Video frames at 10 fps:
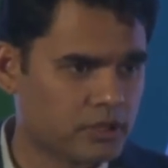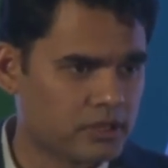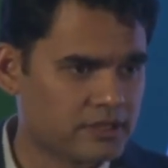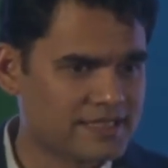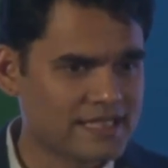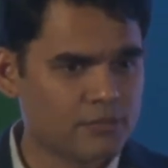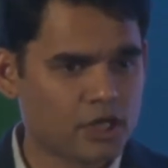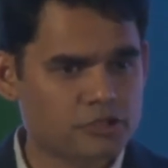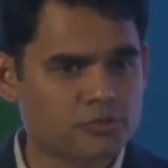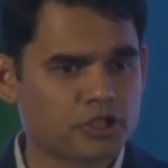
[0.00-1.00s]
The same
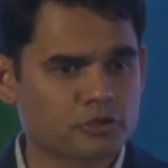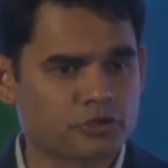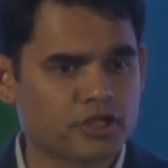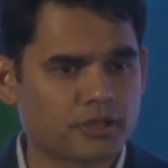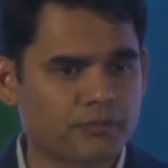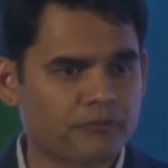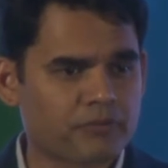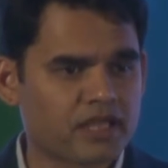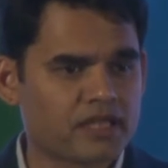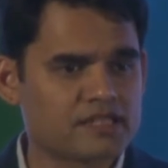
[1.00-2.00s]
Hashmita today
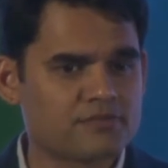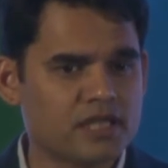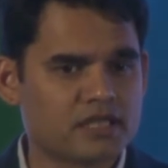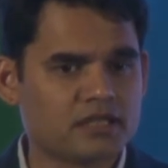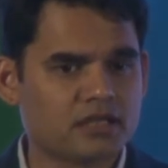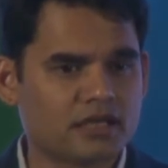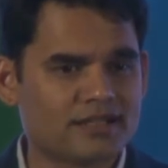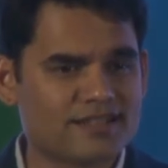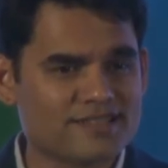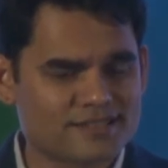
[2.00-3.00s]
is making
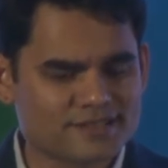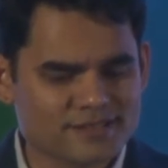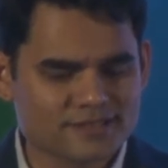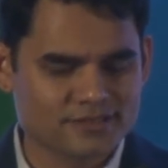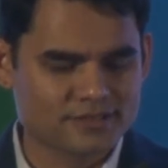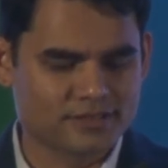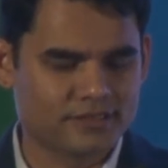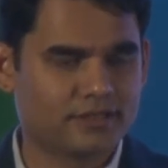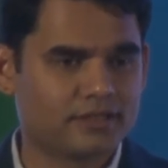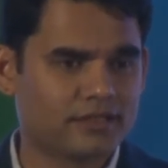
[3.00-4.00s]

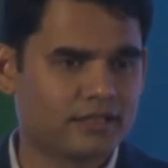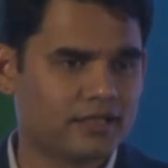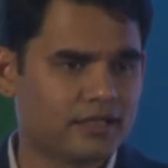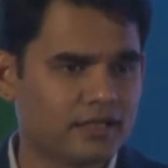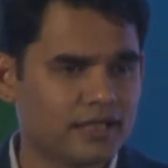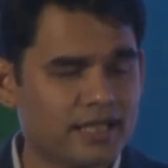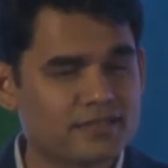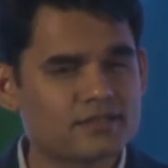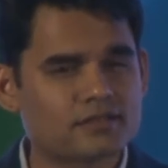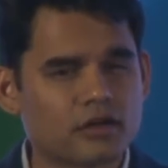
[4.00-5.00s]
consistently
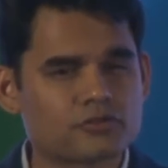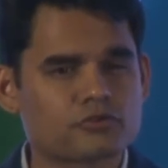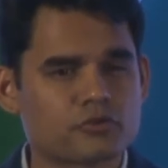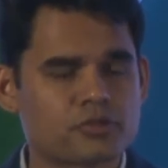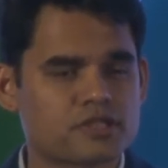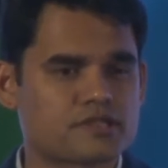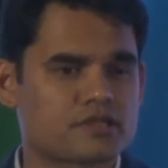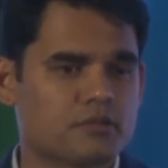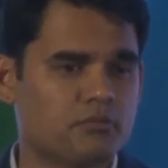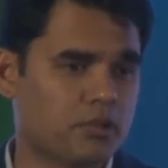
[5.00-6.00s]
80,000 rupees
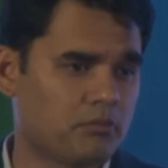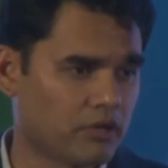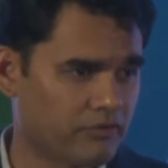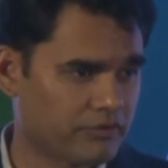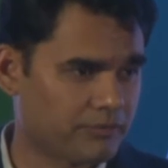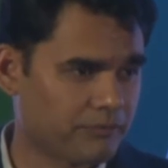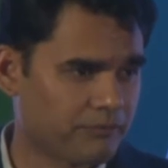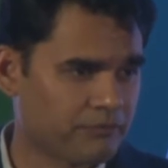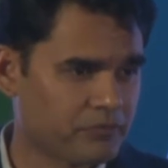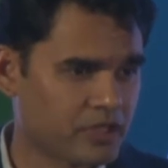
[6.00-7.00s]
per month.
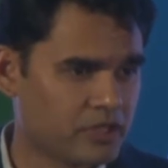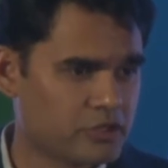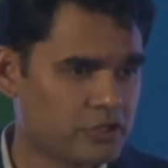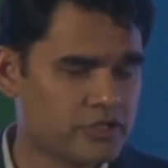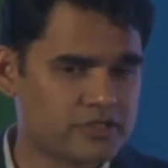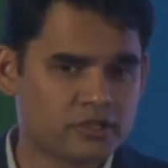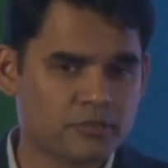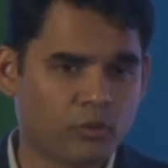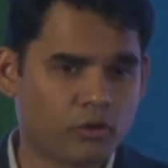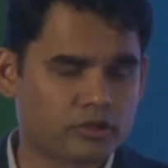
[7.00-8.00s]
She recently
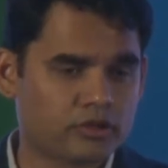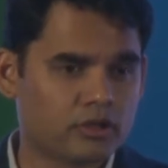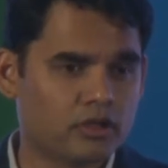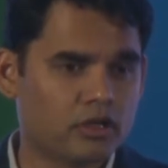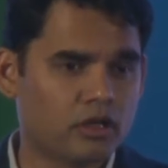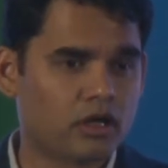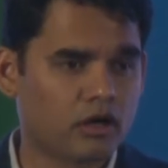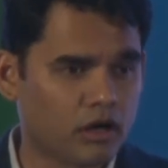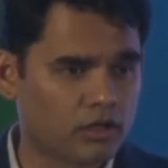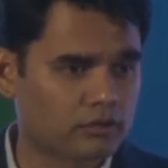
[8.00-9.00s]
bought a
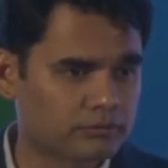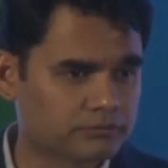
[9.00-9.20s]
car